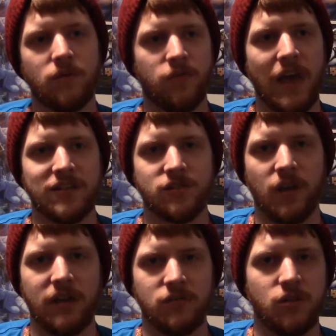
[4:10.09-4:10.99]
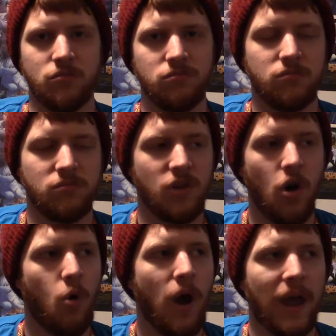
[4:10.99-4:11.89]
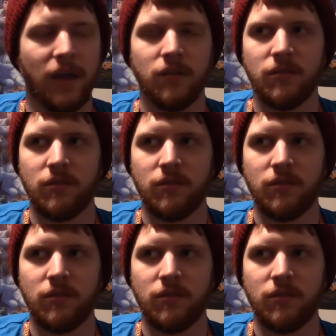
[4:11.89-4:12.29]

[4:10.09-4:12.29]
And Flash was like, dude, go away.